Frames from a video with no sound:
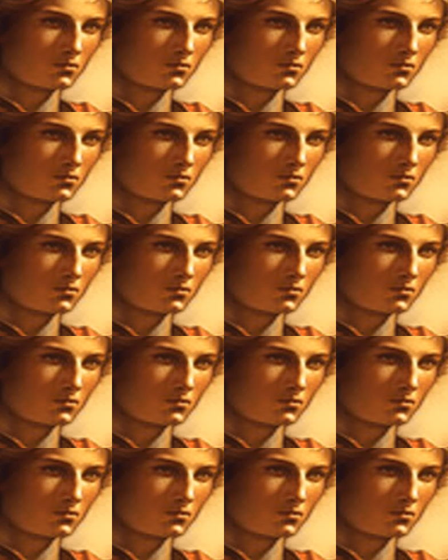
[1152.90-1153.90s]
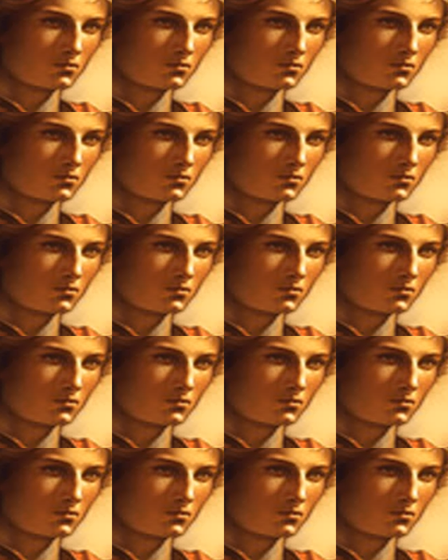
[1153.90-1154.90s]

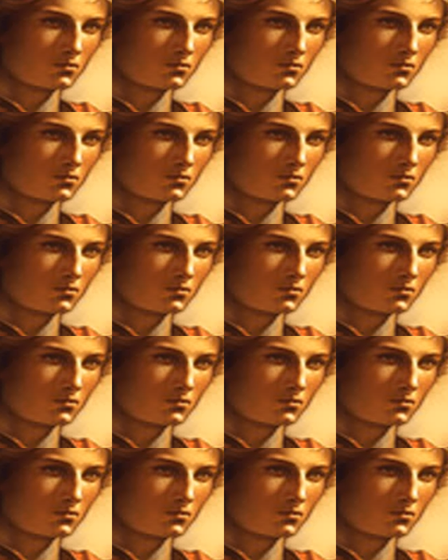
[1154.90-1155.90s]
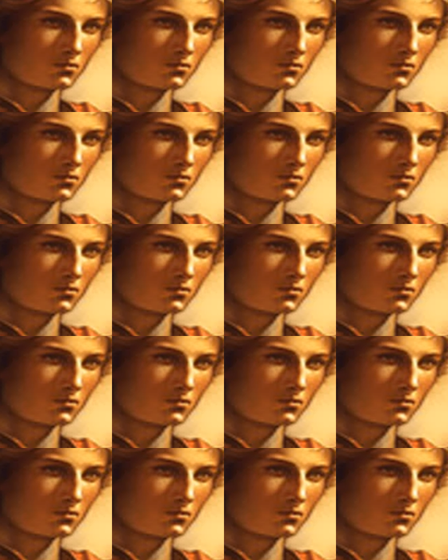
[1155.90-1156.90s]

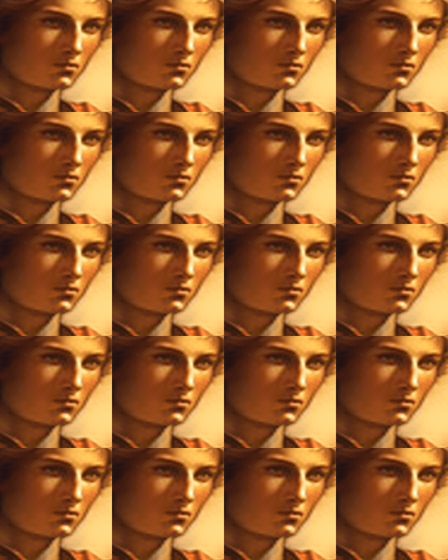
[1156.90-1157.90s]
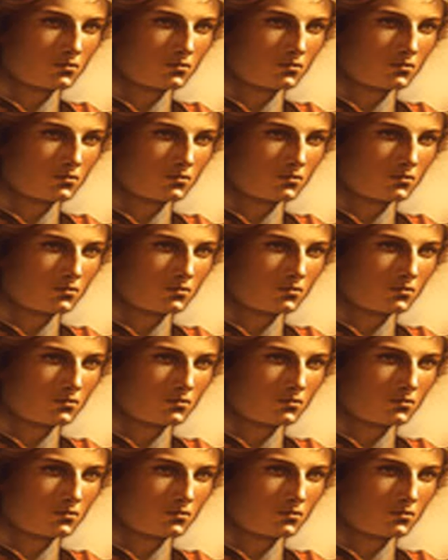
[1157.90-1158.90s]

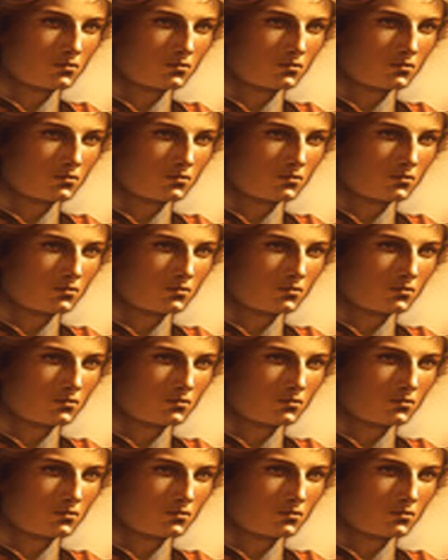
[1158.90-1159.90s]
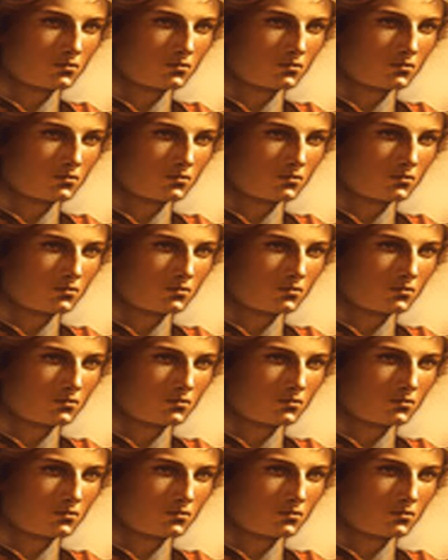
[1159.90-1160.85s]
The face doesn't move, so there is nothing to read.